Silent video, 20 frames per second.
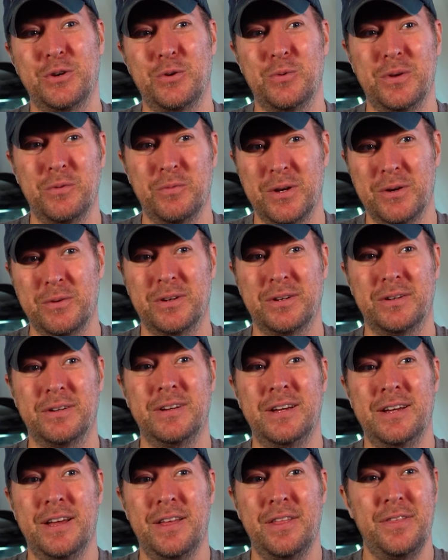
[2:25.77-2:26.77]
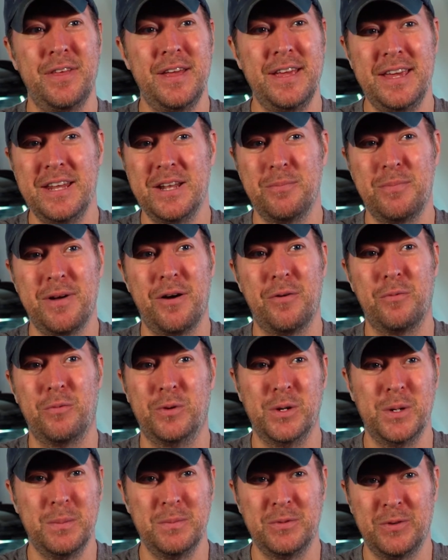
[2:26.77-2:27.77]
when we were thinking about
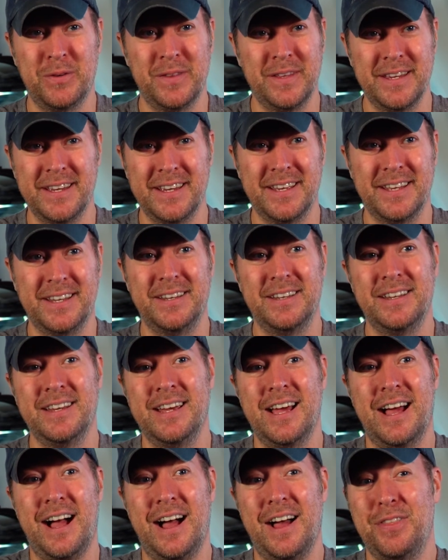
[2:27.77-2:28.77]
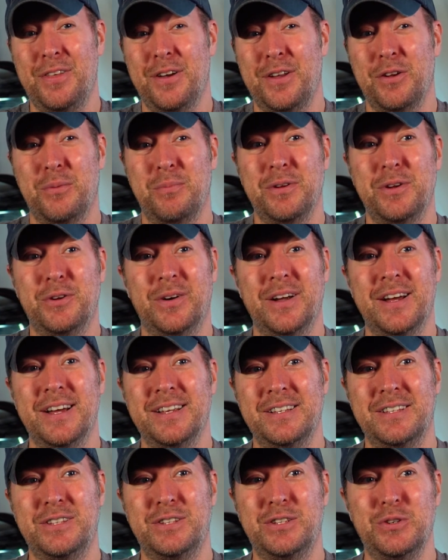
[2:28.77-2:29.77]
rooms for the inn, I thought it would be
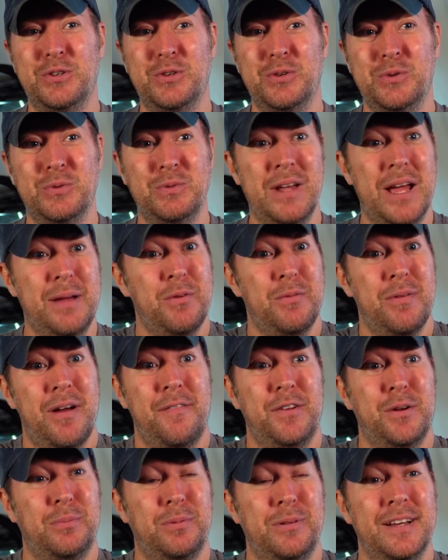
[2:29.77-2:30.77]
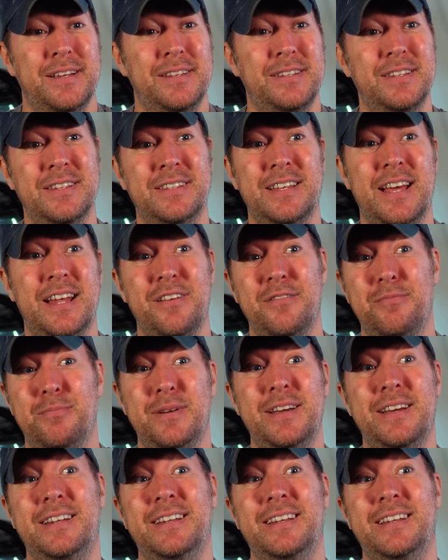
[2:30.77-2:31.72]
great to name them after places that I've been.